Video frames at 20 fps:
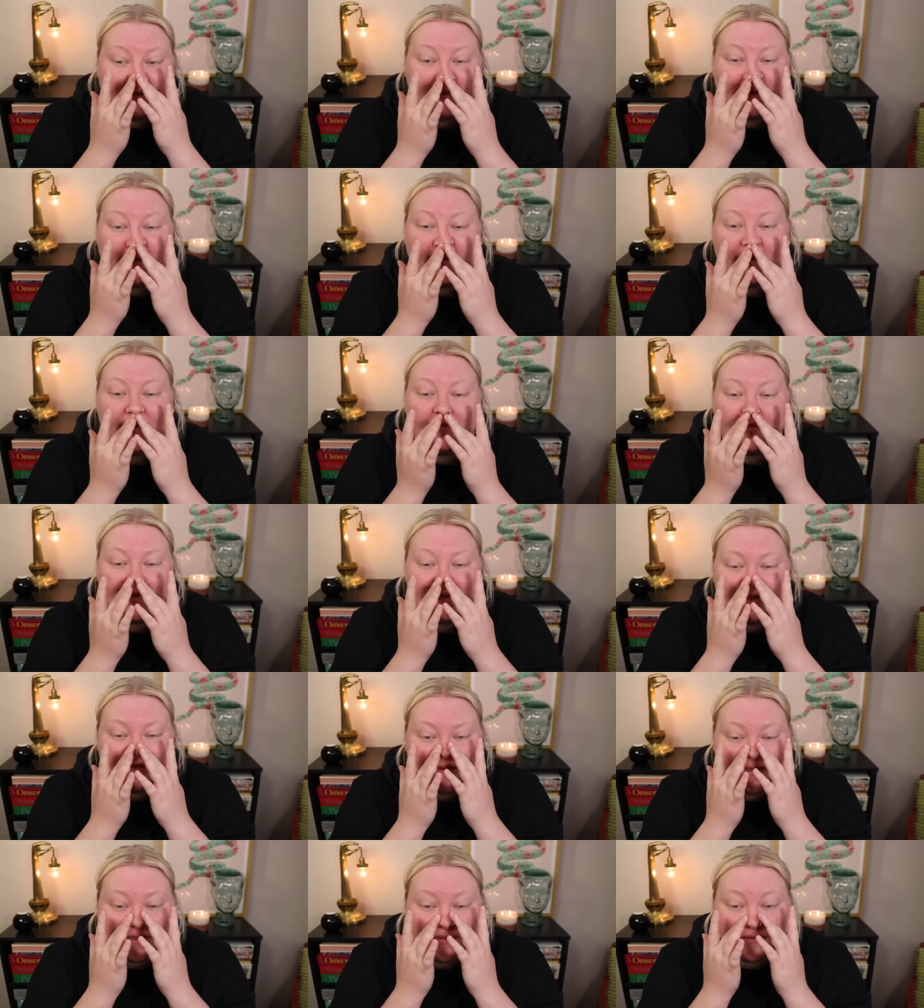Um,
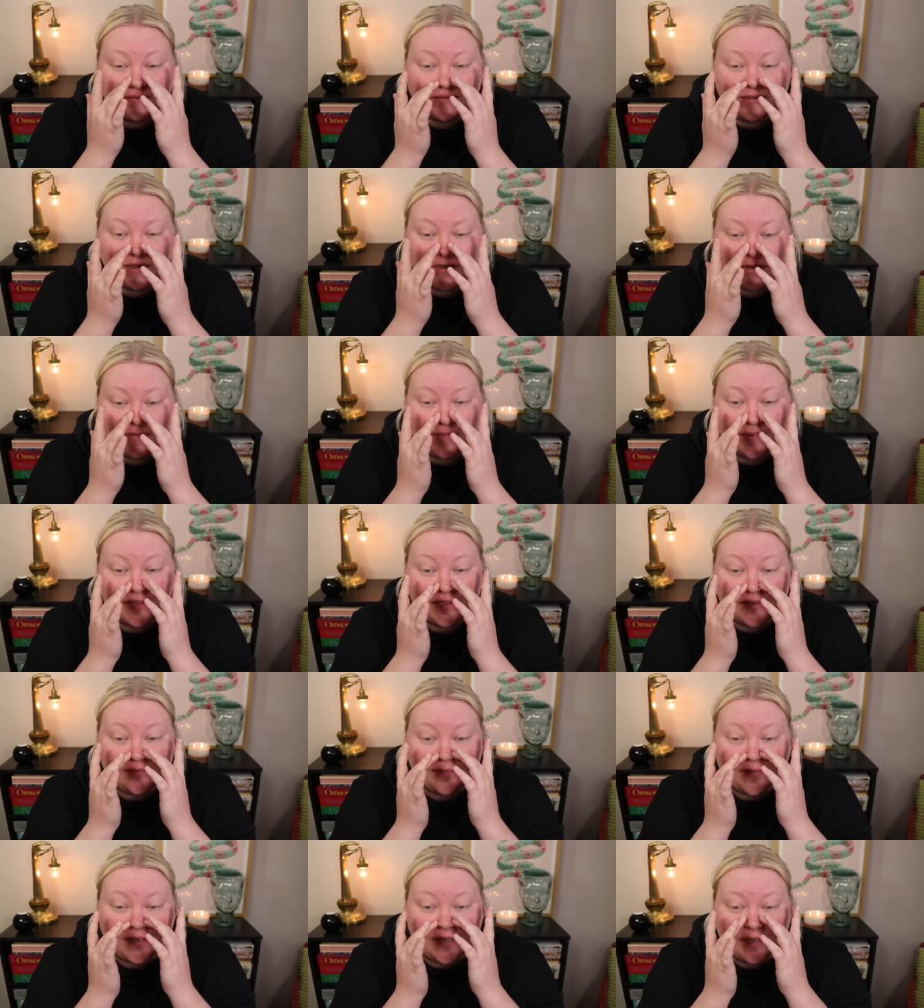this video is gonna be
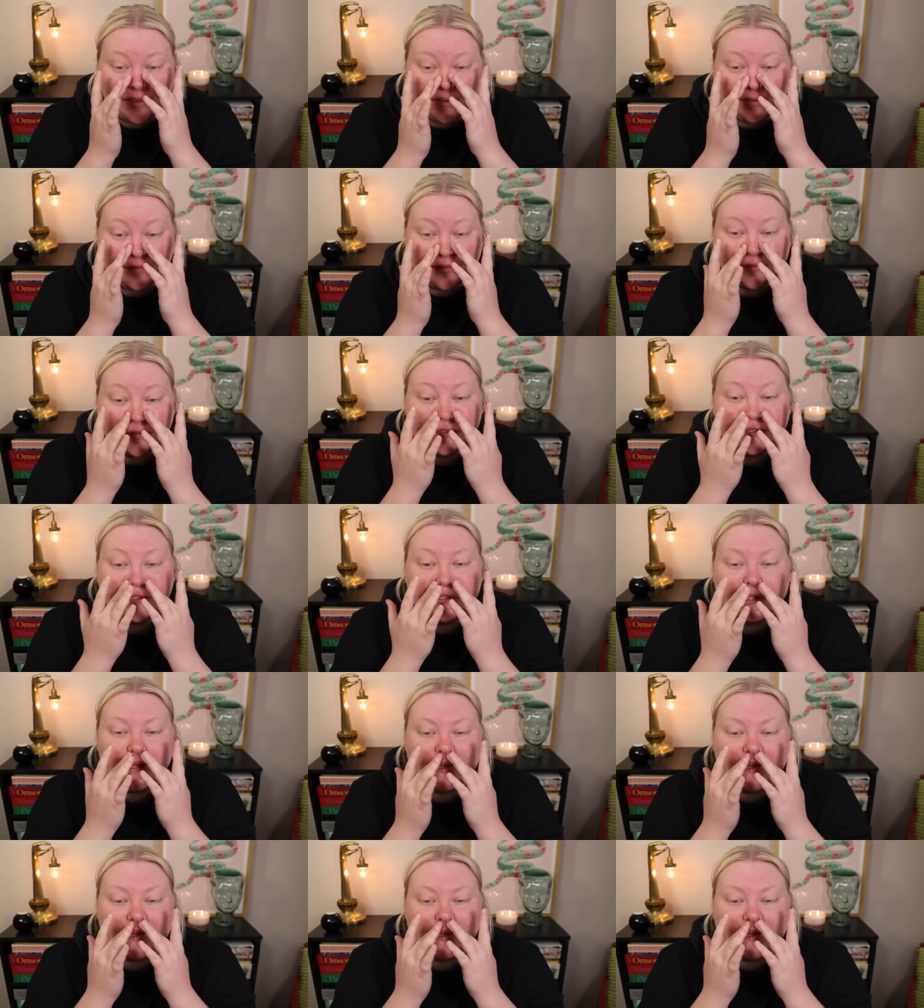about,